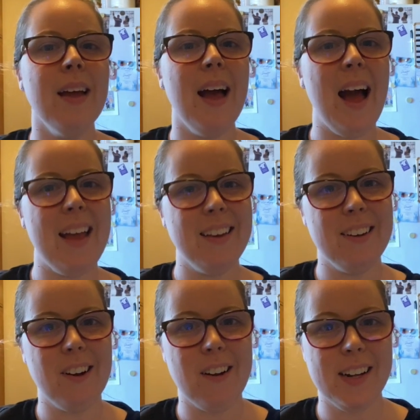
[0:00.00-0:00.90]
Hi
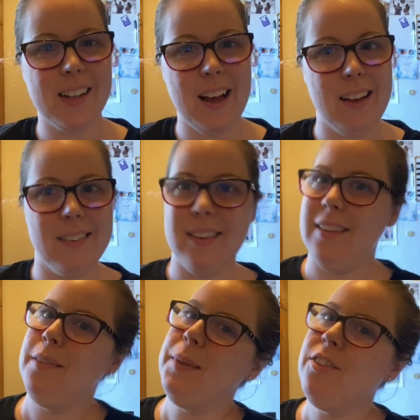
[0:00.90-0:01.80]
kindergarten class,
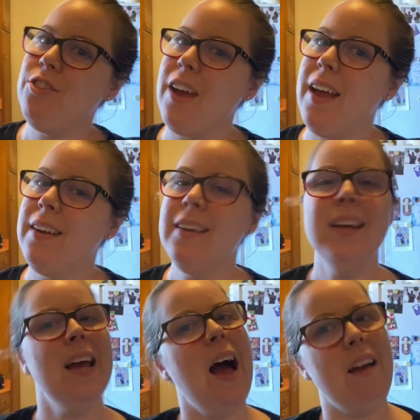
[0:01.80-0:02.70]
it's Miss Jen.
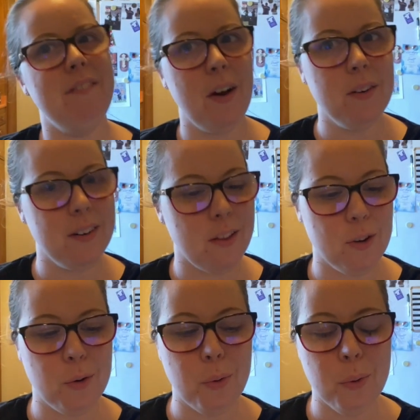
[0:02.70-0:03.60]
I found another
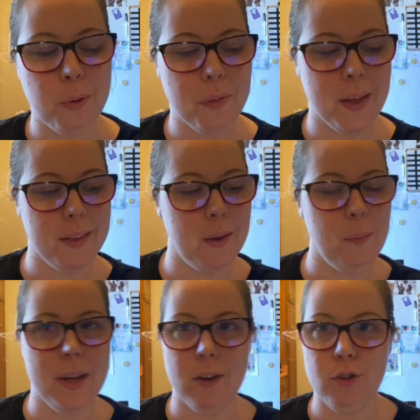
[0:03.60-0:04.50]
cool thing that
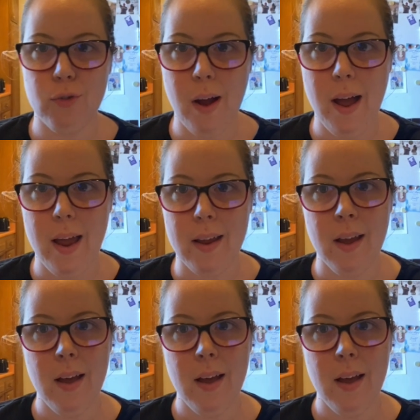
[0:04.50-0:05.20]
we can try.